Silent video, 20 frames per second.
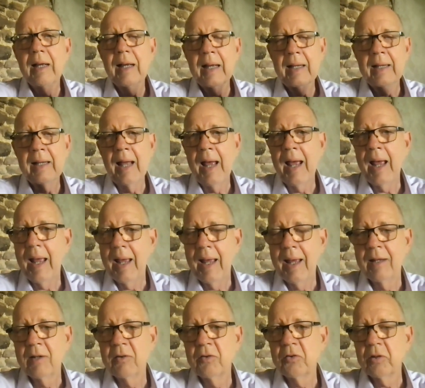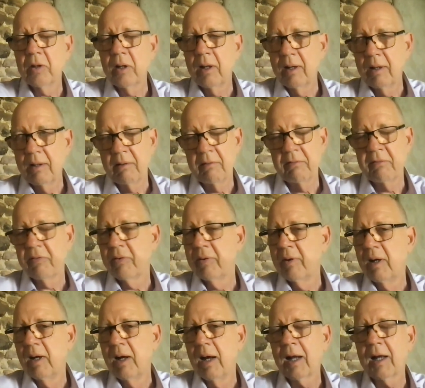in the hands of
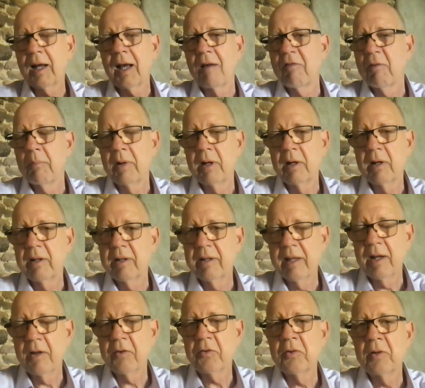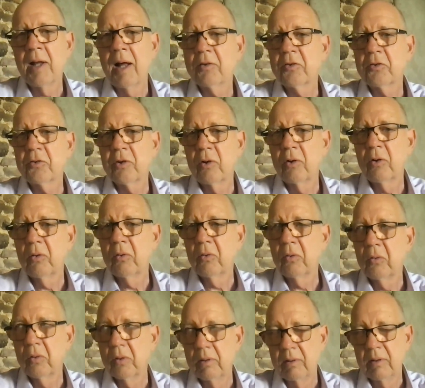a government that is not
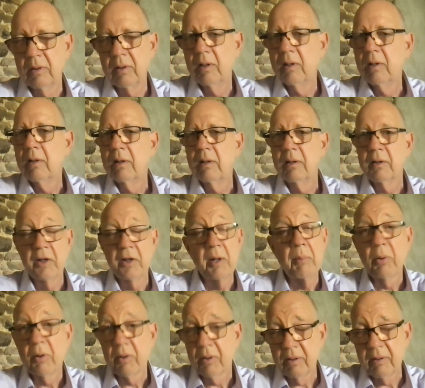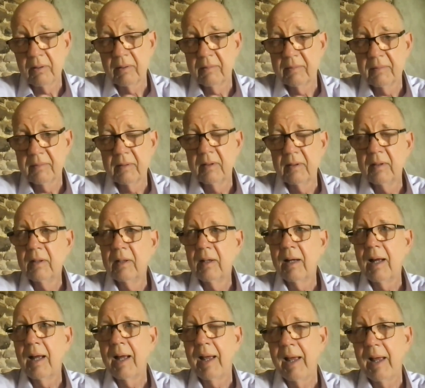so liberal
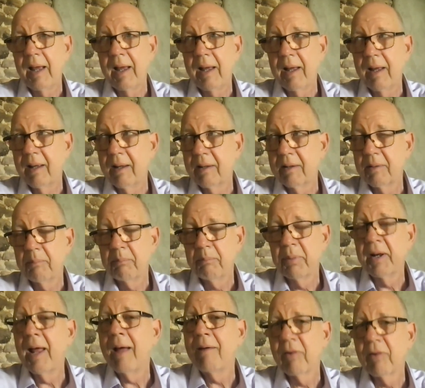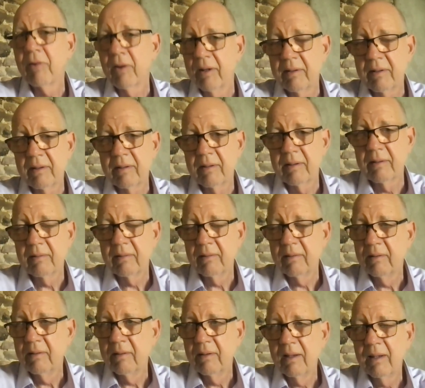and benevolent,
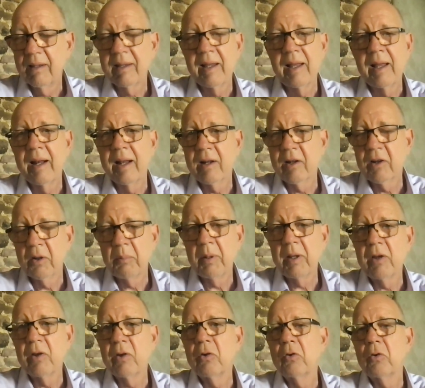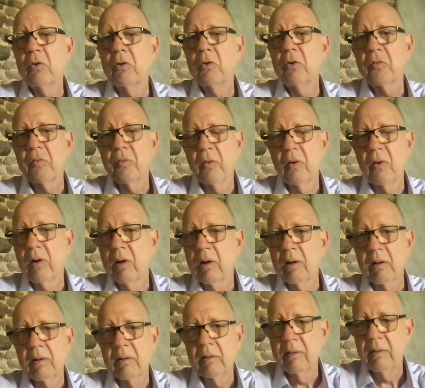that it could be used
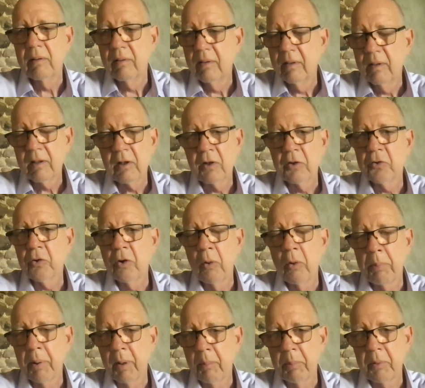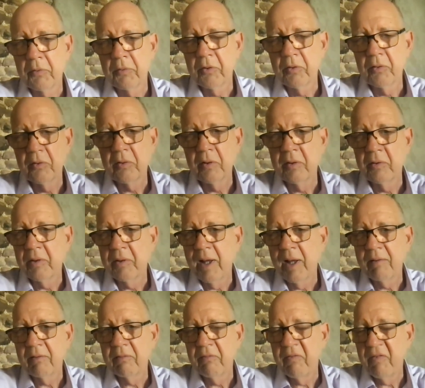for control purposes. Is
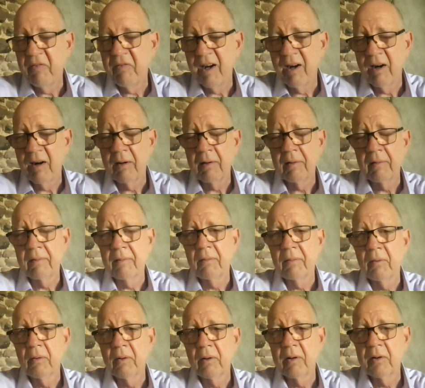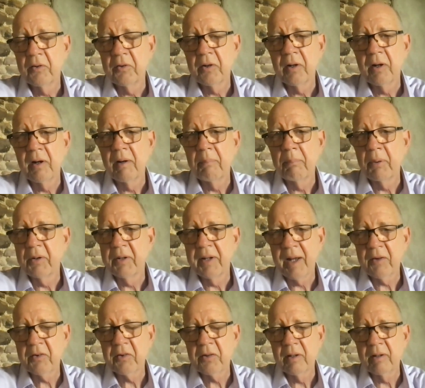that fair, or is there a
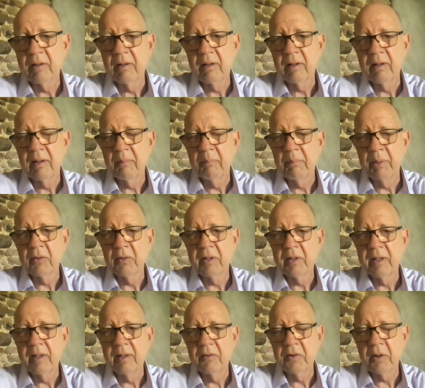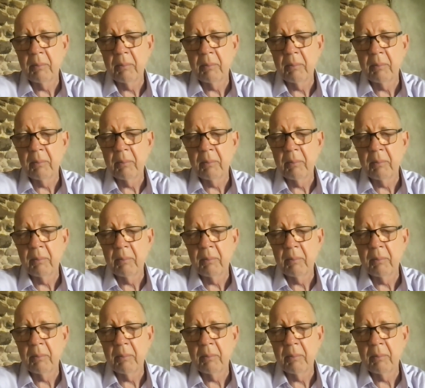protection built in